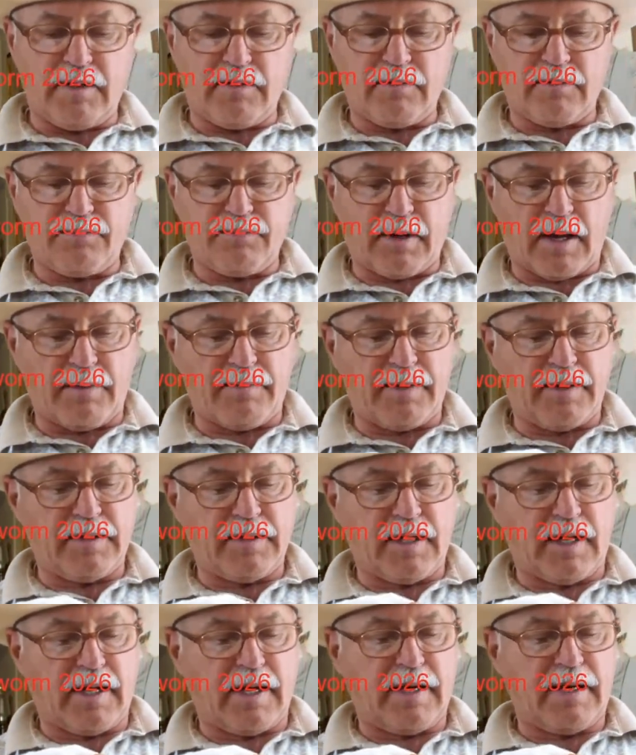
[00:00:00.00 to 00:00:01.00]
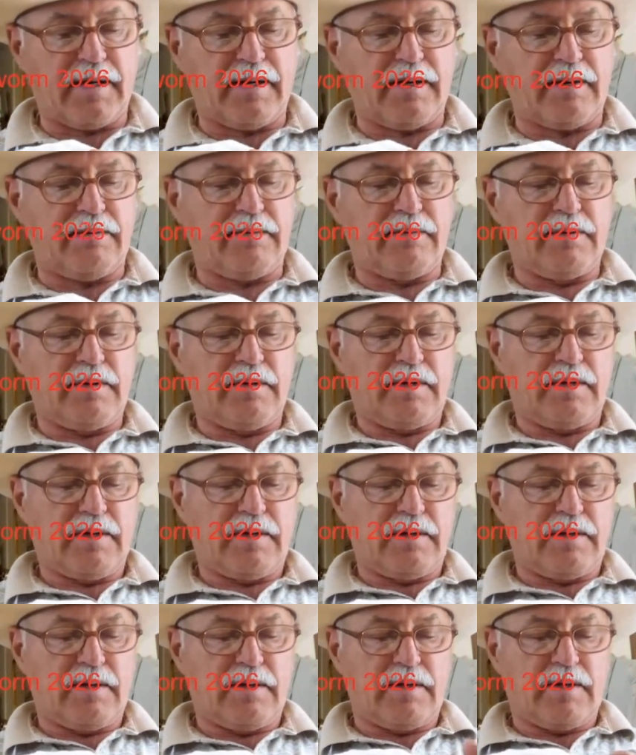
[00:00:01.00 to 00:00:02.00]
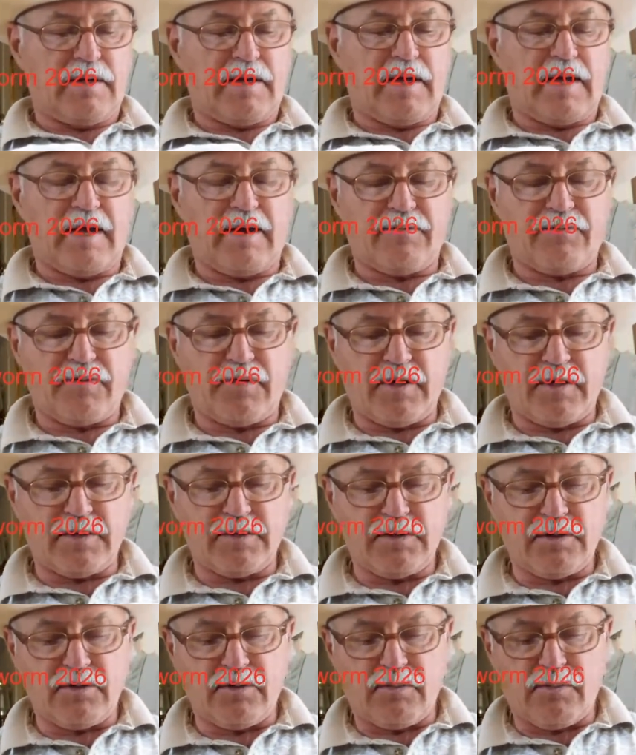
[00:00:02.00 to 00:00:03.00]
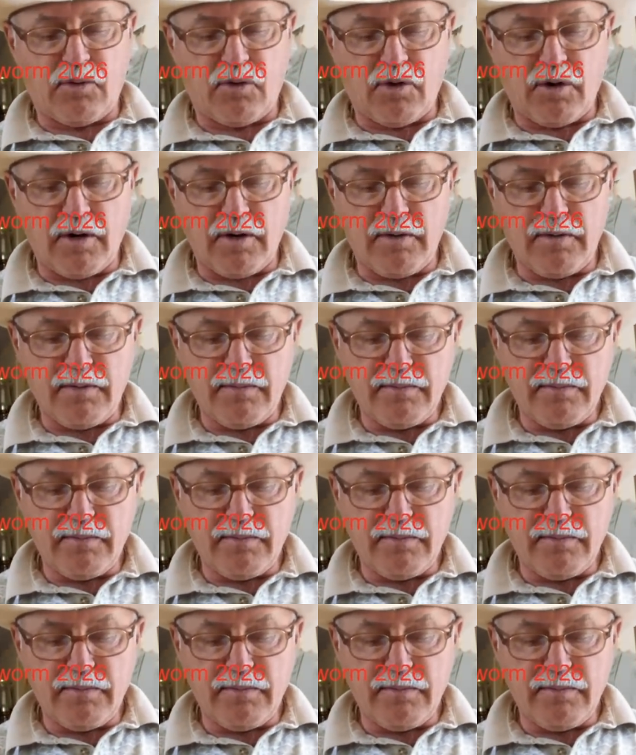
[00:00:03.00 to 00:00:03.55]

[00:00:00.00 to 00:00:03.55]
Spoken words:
We'll probably tie a half dozen or more.